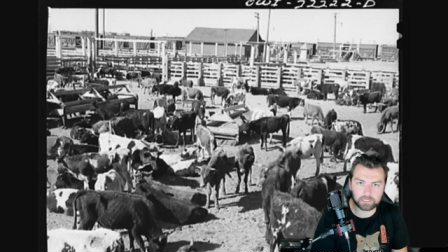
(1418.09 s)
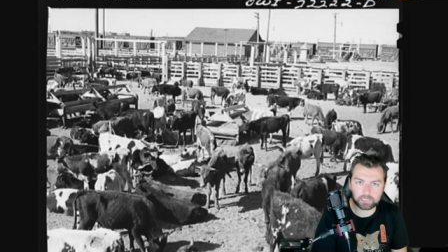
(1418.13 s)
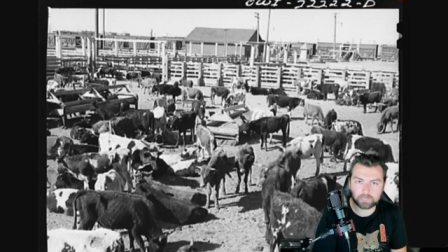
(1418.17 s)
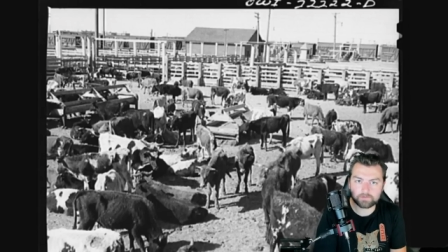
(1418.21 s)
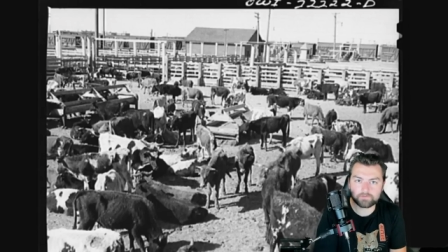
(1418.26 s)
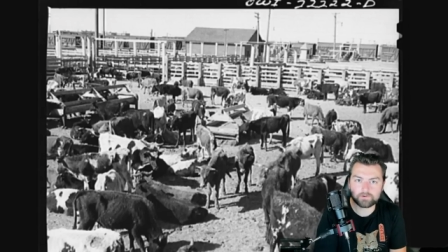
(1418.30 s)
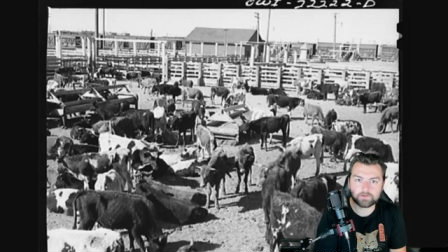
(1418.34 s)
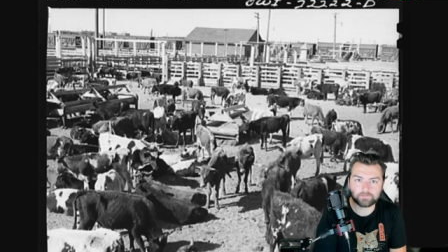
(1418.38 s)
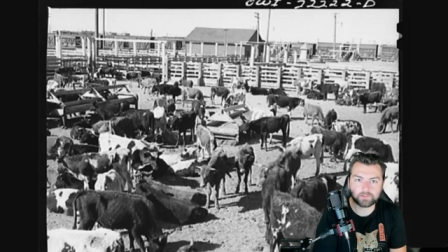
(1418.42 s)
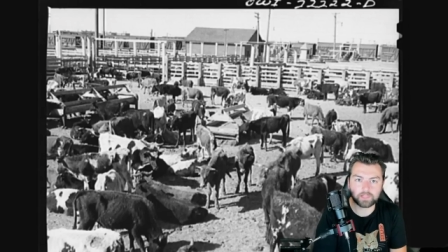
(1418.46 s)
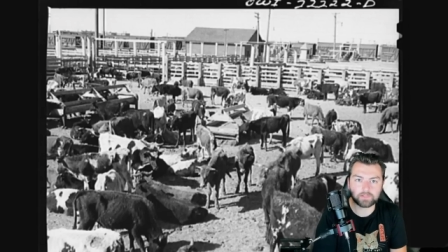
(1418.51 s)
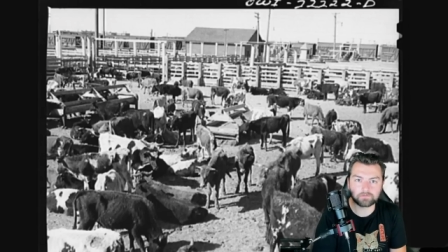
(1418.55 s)

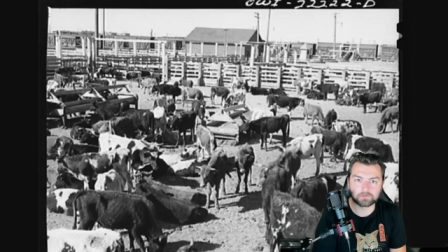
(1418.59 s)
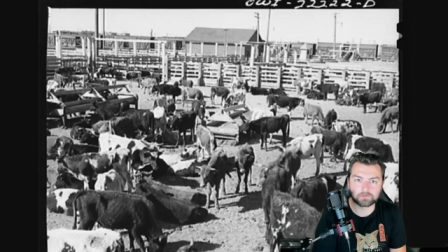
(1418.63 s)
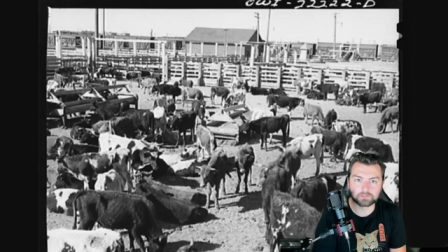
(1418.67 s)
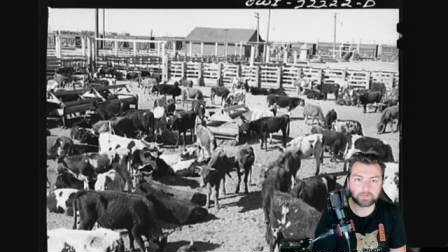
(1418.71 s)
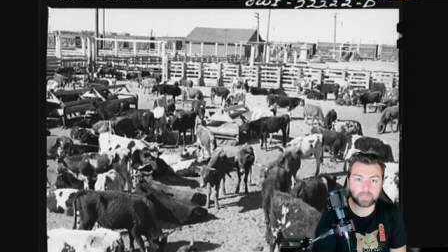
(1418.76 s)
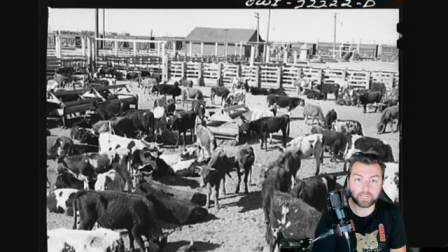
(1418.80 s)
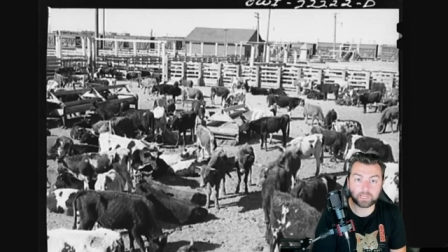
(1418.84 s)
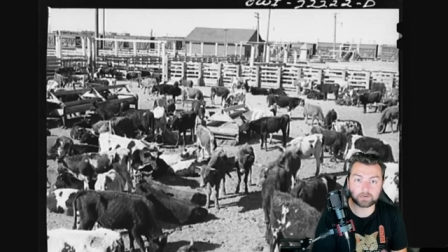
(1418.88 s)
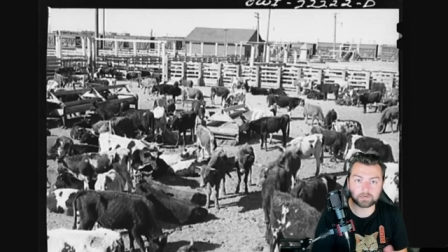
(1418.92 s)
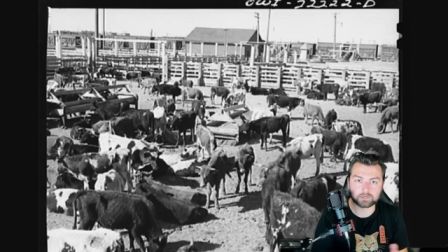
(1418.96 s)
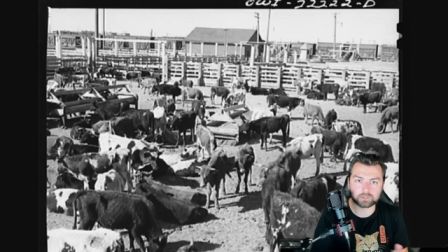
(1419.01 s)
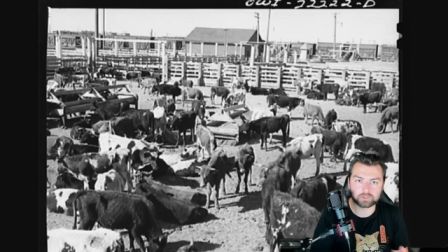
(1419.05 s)
Even if levels
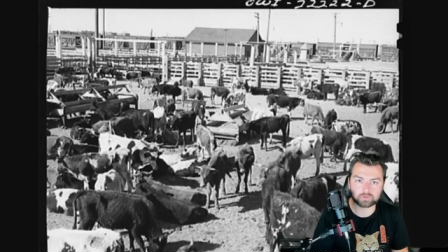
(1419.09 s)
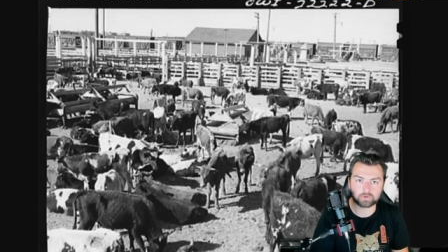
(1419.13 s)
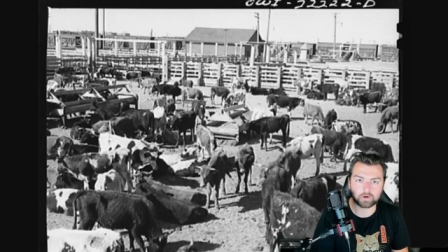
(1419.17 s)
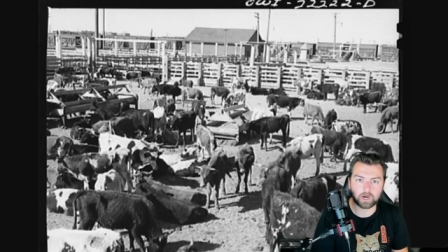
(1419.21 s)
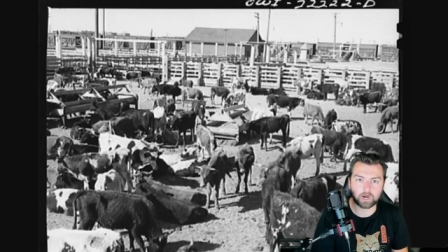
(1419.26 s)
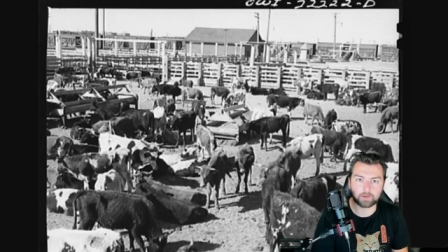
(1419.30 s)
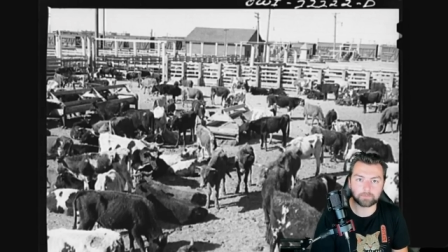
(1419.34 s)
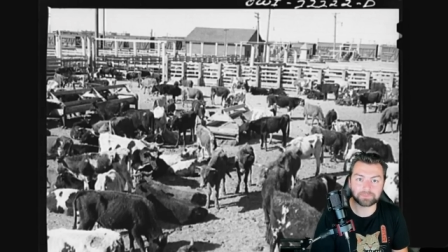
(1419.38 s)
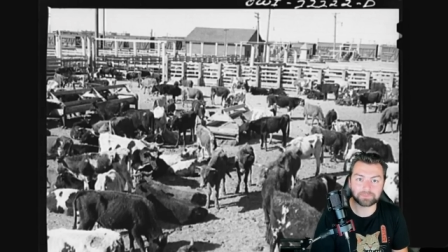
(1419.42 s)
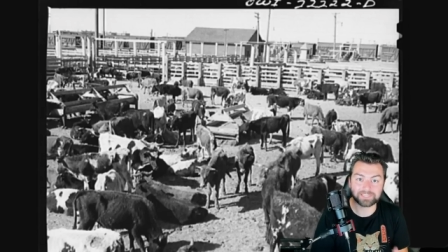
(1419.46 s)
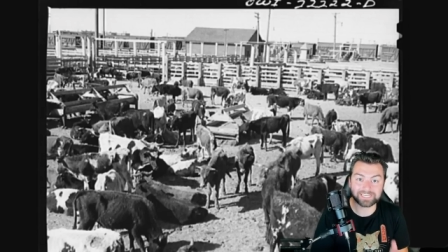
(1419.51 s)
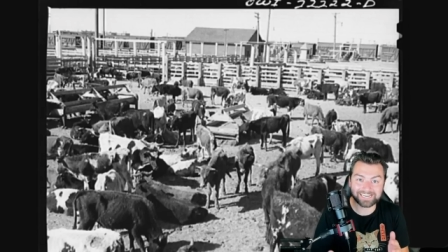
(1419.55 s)
began to
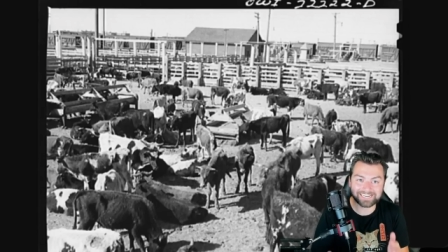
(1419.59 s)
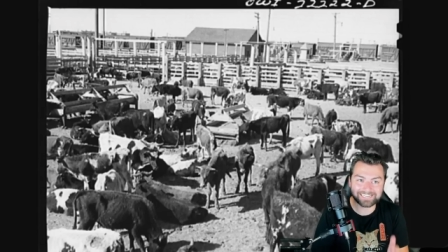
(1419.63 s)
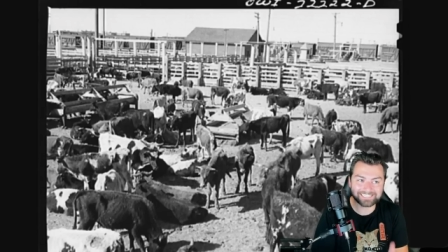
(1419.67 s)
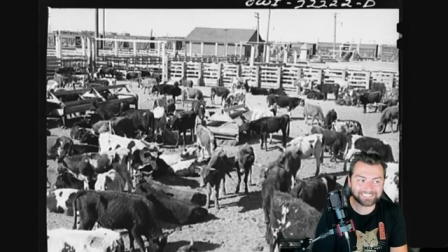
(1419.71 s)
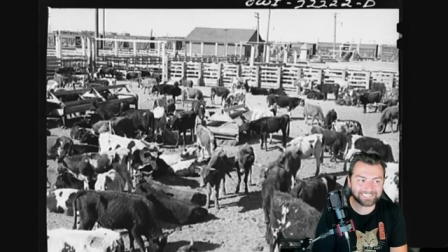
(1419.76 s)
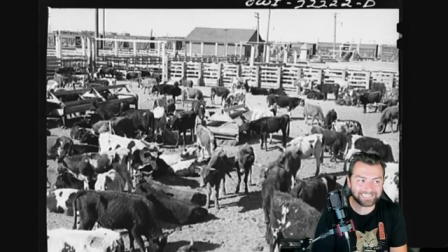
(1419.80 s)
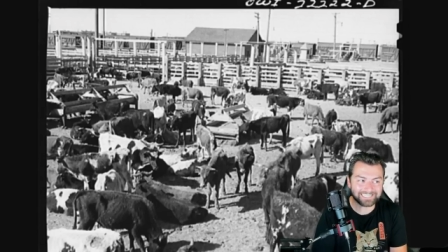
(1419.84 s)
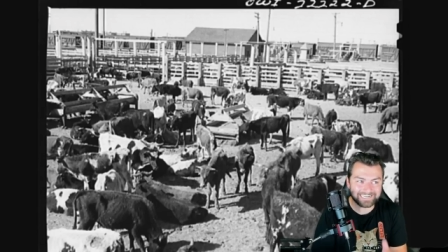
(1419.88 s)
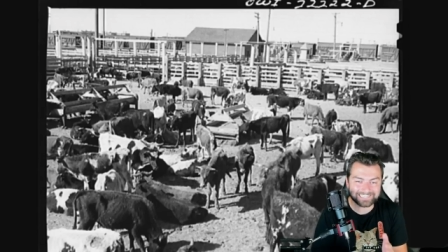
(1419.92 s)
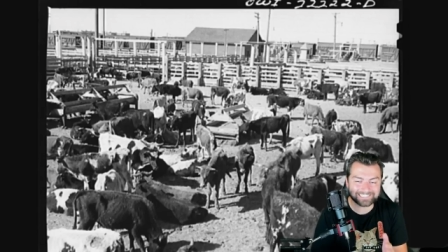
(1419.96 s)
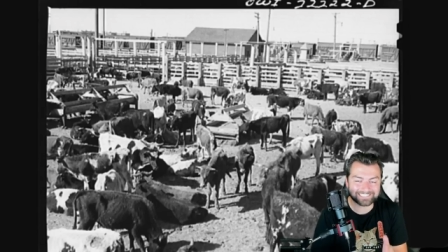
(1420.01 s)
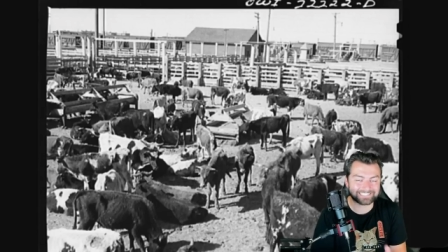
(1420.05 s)
drop, the
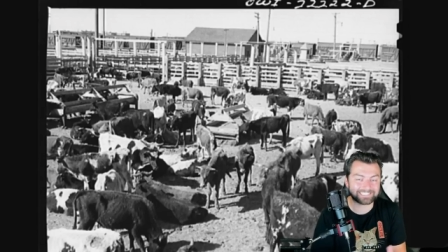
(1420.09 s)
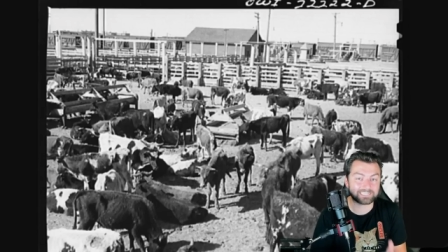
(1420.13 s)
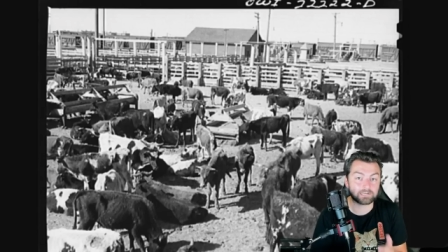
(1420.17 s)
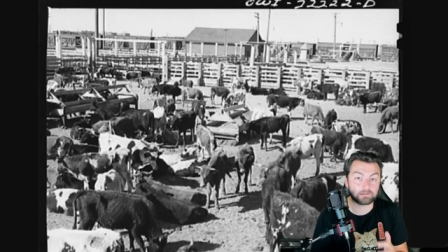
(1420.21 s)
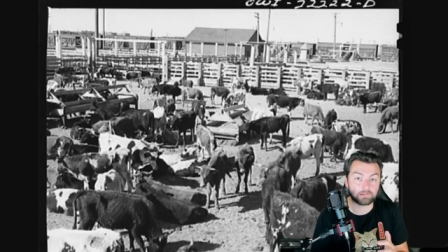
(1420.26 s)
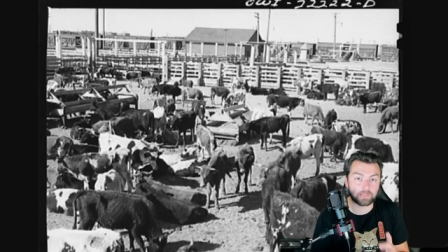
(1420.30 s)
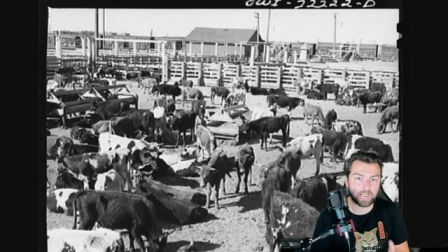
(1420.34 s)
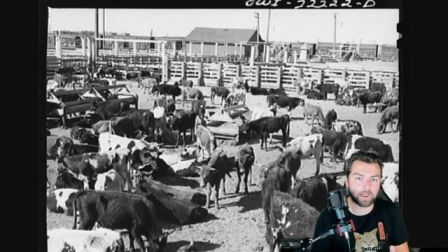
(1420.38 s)
incident still